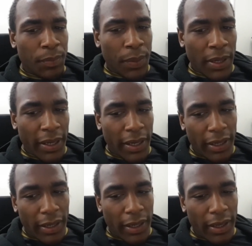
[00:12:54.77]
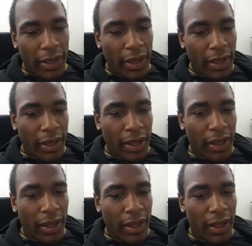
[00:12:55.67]
But
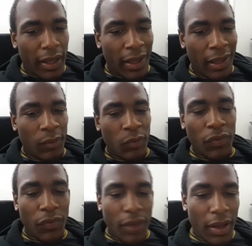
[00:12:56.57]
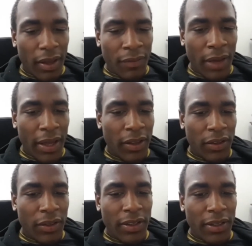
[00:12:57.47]
if I
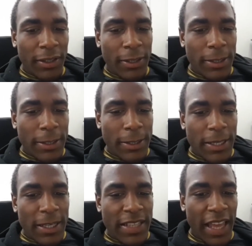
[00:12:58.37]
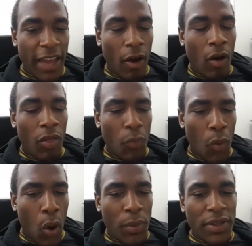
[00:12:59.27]
could take all the
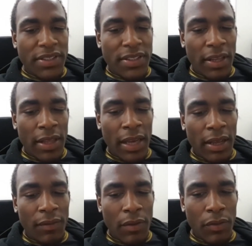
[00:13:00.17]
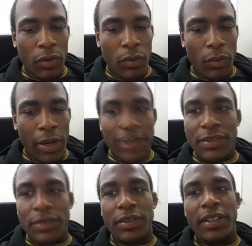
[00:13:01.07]
moments that I've ever
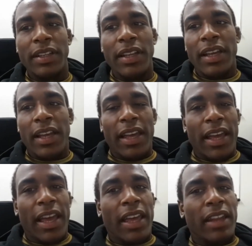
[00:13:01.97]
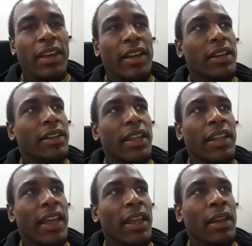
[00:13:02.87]
wrestled and
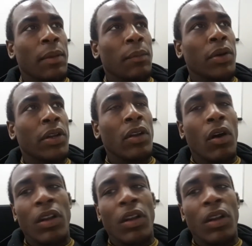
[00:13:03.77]
then put it all